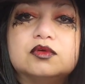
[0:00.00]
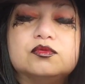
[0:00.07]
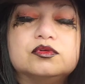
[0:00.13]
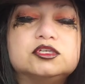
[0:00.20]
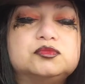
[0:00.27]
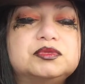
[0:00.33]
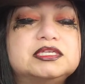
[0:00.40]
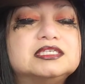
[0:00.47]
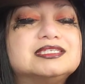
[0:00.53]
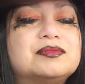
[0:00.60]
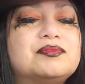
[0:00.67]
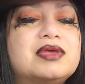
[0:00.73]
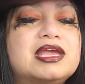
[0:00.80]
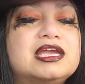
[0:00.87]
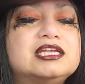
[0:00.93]
which means the
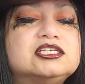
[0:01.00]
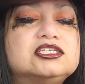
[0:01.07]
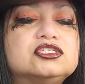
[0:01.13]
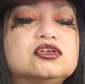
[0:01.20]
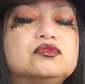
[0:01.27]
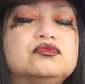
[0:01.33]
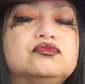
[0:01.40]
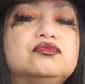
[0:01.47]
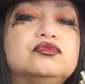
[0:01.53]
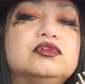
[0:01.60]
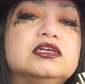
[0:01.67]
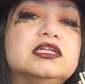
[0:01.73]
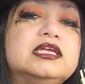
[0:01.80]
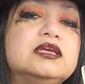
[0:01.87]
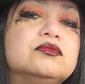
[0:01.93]
pages are
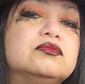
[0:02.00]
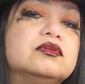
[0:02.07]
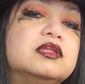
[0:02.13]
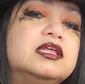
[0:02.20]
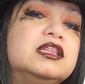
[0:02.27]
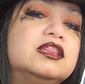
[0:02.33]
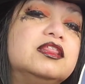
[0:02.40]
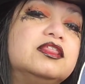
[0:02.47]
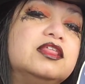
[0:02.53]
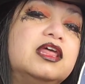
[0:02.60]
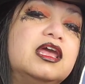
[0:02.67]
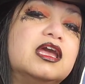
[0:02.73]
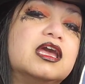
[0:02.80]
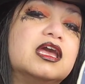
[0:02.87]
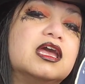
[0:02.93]
really, really
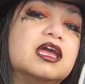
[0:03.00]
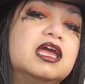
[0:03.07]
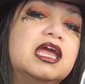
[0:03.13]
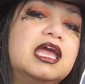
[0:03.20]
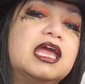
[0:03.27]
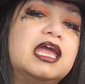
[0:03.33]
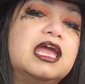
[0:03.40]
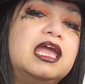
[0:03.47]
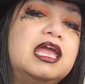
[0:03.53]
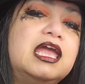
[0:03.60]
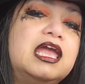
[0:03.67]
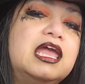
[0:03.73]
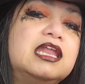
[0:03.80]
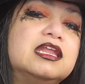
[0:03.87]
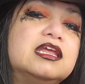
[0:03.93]
thick
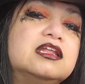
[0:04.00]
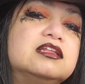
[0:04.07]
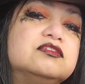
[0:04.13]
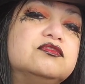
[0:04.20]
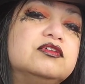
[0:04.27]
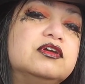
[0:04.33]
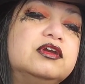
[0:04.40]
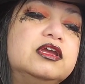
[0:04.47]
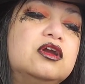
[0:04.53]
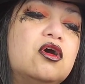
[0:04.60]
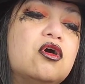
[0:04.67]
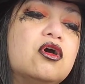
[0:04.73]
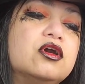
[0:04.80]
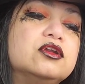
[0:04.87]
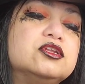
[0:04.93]
and it's very
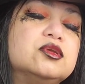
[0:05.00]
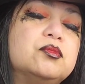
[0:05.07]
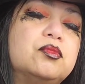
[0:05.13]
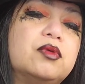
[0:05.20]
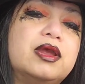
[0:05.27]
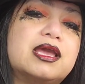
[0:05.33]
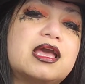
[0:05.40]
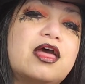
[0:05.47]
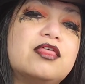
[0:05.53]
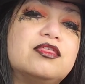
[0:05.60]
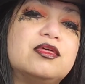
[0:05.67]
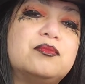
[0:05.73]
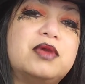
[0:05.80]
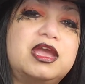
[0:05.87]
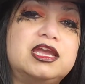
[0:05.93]
hard to break
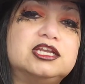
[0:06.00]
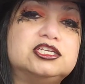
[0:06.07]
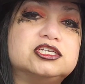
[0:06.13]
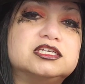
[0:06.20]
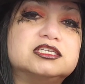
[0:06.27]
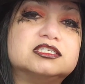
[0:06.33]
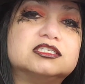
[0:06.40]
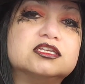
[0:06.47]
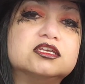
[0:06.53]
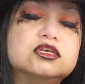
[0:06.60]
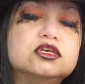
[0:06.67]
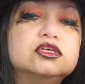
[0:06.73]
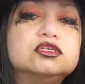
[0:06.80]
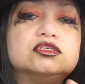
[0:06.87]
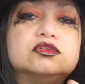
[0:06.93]
the pages.
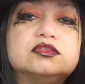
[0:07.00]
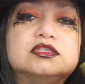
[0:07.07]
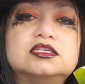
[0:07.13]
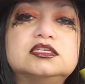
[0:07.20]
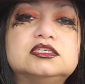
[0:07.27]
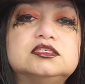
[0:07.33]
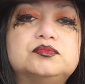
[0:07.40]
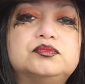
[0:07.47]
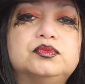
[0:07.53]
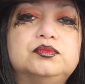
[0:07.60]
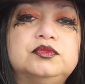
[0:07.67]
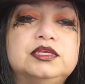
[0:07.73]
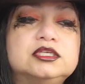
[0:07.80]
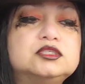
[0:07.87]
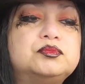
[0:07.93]
So
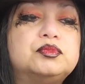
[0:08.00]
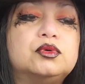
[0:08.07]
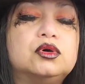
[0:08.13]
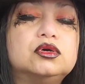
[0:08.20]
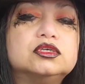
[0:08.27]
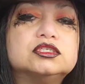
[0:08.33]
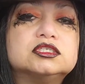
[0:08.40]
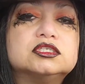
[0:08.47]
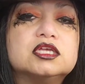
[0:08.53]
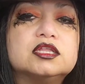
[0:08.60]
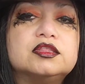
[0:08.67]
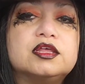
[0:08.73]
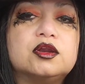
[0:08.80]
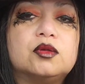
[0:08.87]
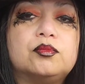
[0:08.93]
these books
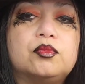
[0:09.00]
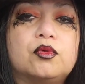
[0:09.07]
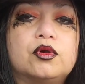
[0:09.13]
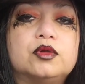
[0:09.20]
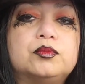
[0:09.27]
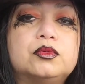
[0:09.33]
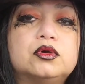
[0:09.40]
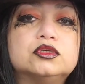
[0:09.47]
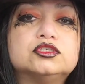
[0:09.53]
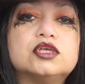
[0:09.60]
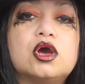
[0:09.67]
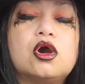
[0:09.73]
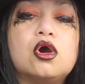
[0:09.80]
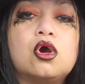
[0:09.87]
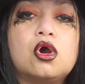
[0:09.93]
that are board books
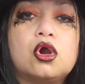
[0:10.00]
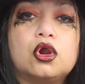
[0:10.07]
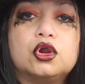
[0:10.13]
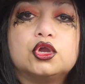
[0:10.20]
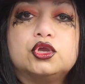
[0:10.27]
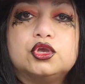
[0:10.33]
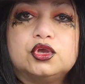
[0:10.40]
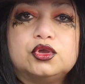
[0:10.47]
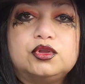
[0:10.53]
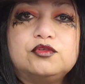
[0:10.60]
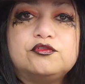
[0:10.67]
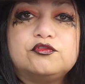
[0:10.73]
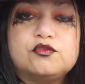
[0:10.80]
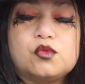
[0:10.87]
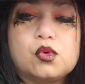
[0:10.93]
are good
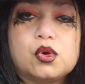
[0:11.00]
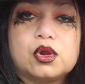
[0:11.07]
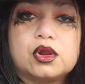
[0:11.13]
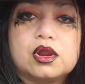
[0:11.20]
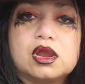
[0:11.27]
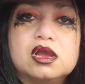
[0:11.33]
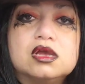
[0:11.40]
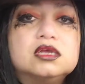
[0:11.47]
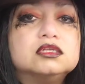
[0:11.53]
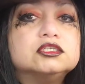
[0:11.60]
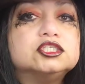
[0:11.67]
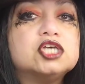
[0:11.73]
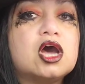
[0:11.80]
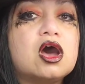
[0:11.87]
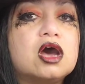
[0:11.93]
for
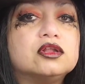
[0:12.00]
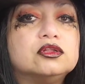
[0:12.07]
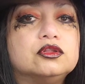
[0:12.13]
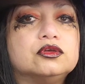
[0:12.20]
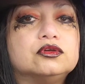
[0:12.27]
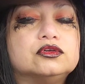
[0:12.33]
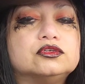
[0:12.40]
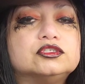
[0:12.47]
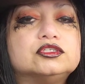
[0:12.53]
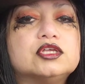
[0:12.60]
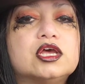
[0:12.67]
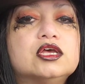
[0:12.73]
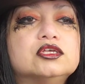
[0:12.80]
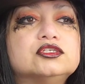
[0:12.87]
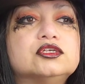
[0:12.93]
toddlers.
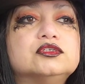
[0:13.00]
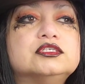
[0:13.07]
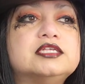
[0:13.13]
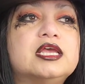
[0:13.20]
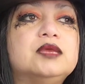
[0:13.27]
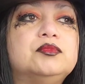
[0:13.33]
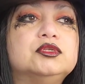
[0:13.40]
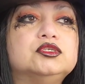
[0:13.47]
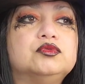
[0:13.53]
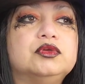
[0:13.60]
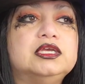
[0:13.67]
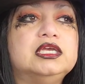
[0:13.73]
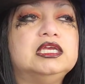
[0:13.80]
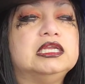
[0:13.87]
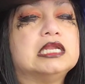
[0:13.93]
So say
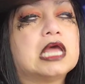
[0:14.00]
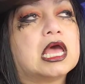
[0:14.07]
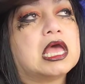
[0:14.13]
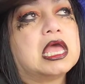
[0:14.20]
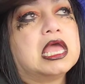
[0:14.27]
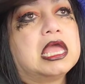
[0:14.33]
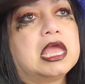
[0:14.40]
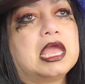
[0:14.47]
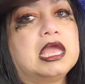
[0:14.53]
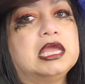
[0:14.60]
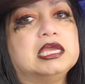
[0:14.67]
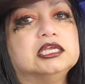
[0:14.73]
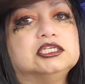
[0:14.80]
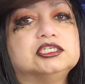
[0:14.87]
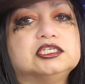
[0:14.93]
between
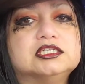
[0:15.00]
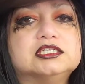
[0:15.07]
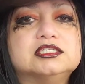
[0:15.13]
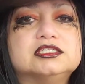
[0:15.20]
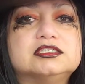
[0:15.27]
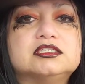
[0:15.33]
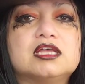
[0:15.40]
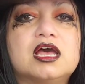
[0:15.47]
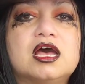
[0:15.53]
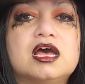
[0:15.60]
ages